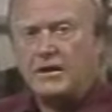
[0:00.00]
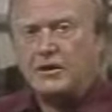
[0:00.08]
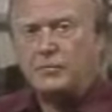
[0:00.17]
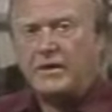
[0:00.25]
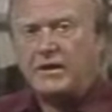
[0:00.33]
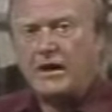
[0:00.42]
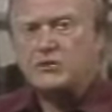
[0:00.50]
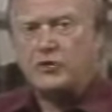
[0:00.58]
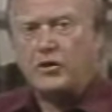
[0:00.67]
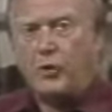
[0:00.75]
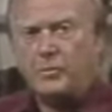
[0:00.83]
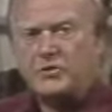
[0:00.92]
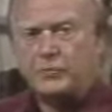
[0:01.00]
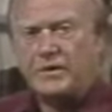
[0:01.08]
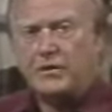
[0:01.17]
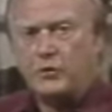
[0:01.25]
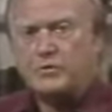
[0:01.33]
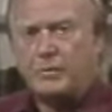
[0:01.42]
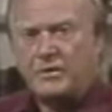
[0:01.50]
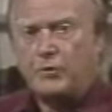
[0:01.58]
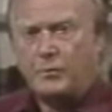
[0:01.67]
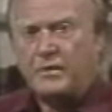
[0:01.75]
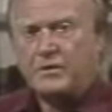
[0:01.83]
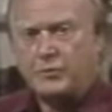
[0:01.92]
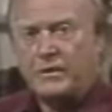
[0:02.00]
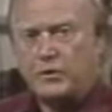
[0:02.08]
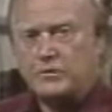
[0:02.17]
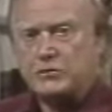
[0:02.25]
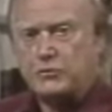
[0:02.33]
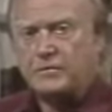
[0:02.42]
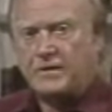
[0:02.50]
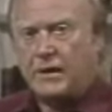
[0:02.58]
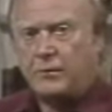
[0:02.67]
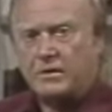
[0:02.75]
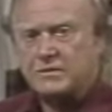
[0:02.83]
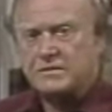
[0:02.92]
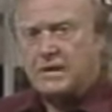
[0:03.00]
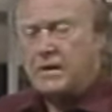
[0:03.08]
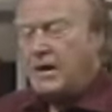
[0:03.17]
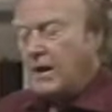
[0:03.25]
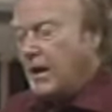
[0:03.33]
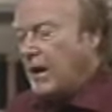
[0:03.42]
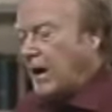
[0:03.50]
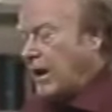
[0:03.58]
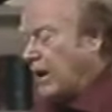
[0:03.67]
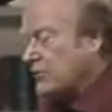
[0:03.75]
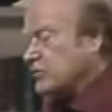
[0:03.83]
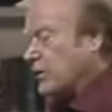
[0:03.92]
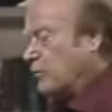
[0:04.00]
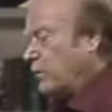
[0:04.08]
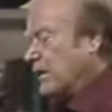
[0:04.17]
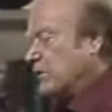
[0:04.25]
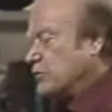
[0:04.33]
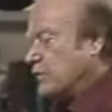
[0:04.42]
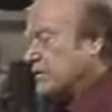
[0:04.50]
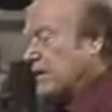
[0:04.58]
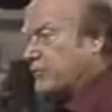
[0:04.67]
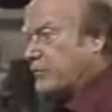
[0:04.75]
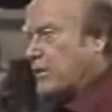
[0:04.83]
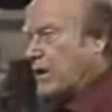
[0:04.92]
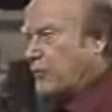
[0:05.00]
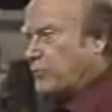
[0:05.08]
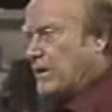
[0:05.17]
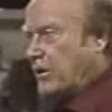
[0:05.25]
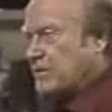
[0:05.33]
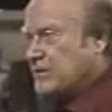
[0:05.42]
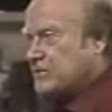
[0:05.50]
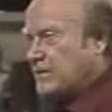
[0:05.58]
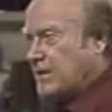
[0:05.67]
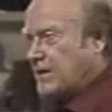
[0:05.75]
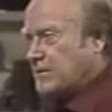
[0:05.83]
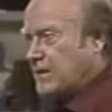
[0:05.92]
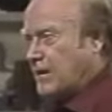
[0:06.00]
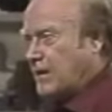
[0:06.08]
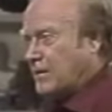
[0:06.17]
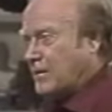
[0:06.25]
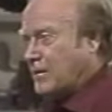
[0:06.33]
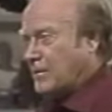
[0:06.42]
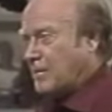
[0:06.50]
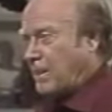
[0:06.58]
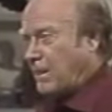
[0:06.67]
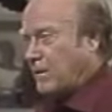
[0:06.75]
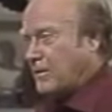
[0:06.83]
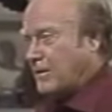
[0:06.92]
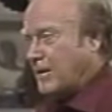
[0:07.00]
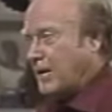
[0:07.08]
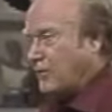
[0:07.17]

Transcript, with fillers: little bit as you go between those, between those two vowels. Uh, Joan, what did you sing for uh, re-audition the other day? Uh, let the Bright Seraphim.